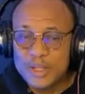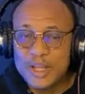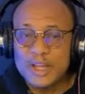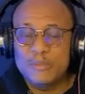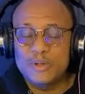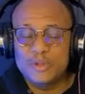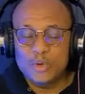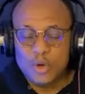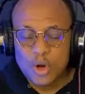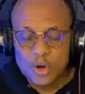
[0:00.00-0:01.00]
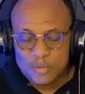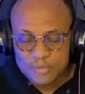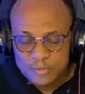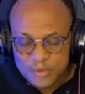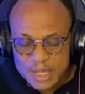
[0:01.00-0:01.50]
to be able to
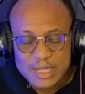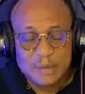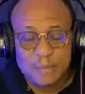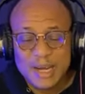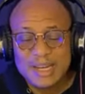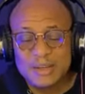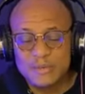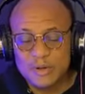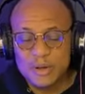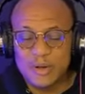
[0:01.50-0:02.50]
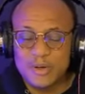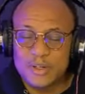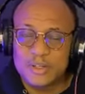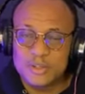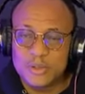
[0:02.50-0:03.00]
convey the mind of
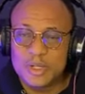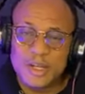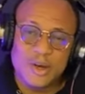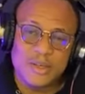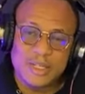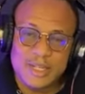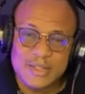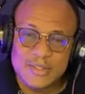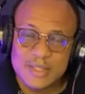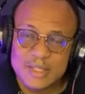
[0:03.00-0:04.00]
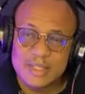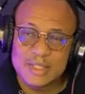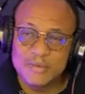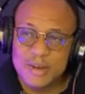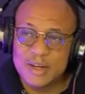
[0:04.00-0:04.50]
God to the audience.
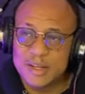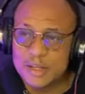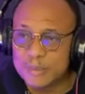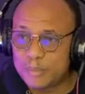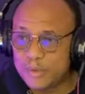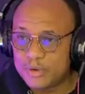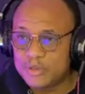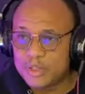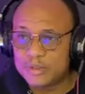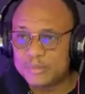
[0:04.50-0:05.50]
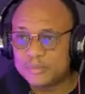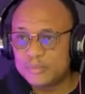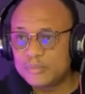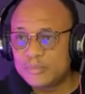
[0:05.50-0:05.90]
This is very important.